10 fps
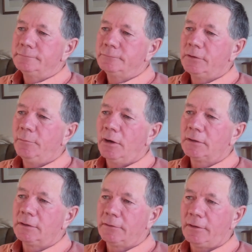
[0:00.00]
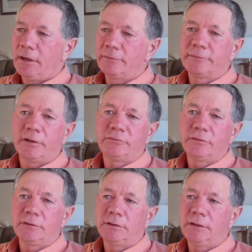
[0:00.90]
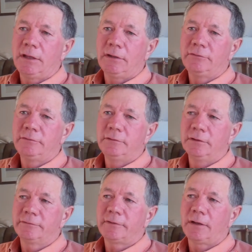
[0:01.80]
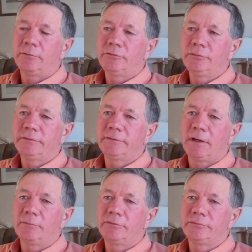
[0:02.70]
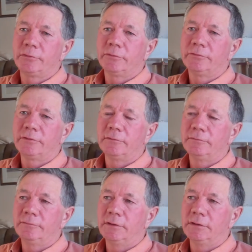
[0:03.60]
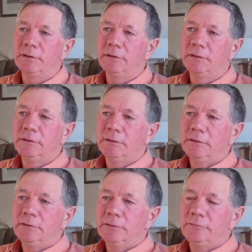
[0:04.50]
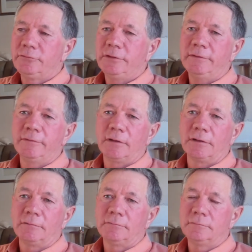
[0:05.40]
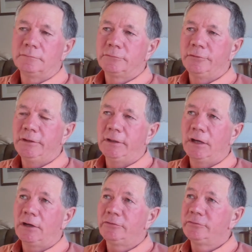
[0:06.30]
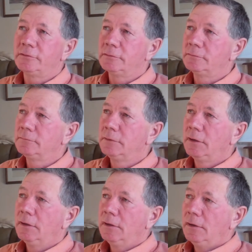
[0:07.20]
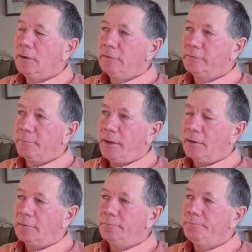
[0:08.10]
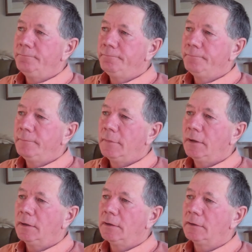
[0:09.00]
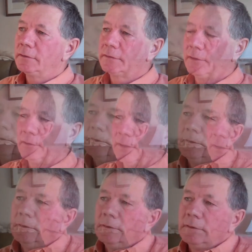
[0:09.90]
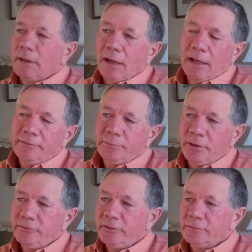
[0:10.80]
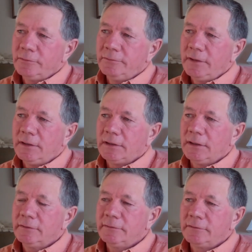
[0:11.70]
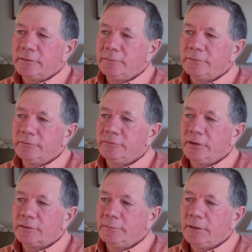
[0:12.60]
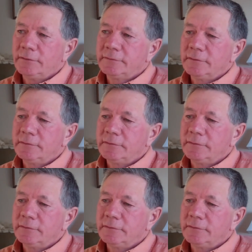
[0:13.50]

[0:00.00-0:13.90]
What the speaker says: we bought another half section, and it had 2 established rows of trees on it, green ash and some elm, Carigana. The last project we've had, I guess, in terms of shelter belts